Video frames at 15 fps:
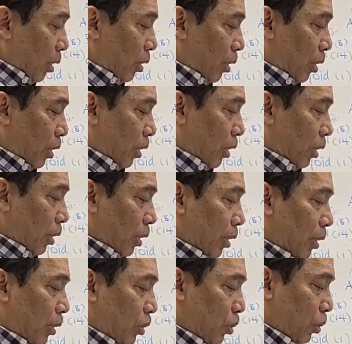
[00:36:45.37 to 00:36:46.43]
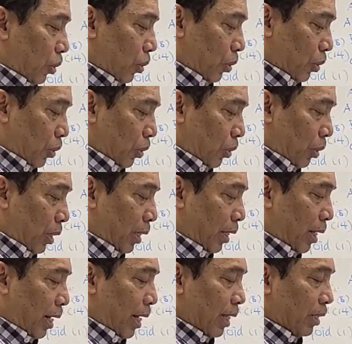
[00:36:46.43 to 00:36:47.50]
go to
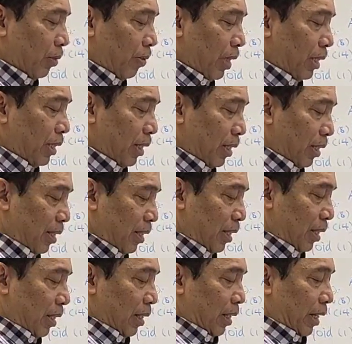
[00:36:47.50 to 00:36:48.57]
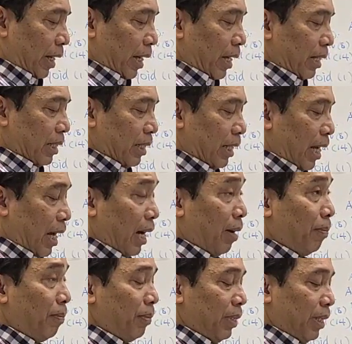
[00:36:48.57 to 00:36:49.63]
the last question. Okay,
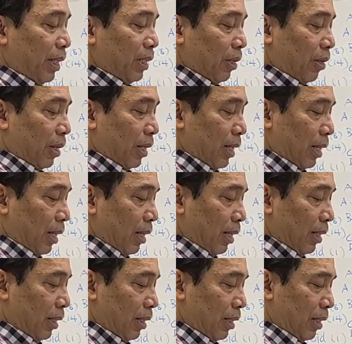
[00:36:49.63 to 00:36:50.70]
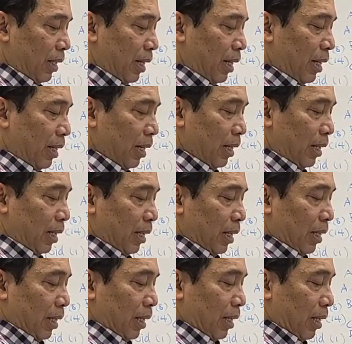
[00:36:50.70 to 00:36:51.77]
some disorder.
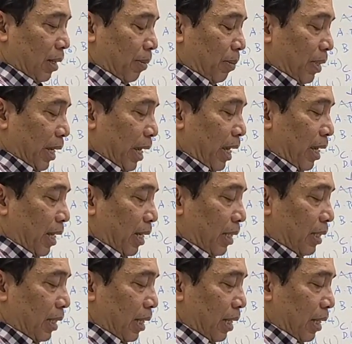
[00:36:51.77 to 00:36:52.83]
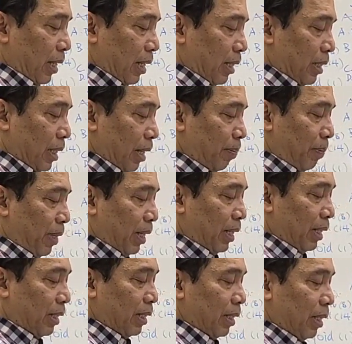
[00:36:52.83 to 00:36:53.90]
Now A is slip
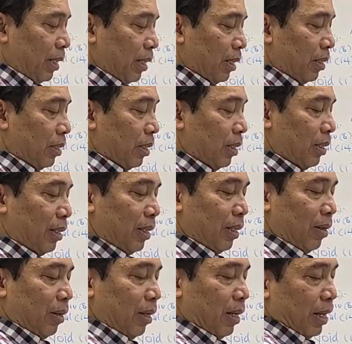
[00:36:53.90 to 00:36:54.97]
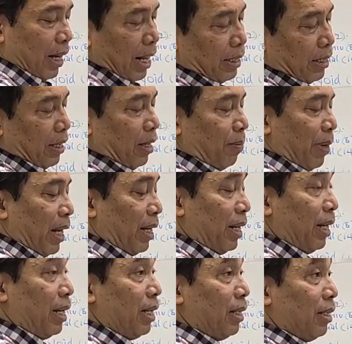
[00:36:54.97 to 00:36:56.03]
disc, lateral
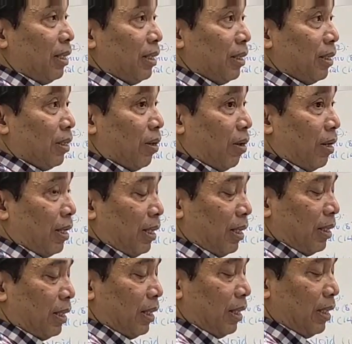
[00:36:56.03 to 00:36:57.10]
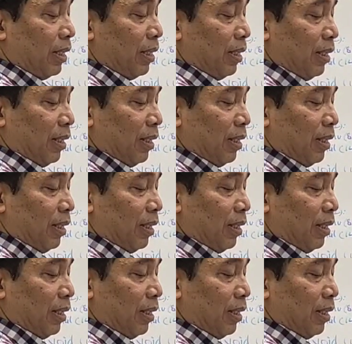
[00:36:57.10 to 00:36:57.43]
bending, scoliosis,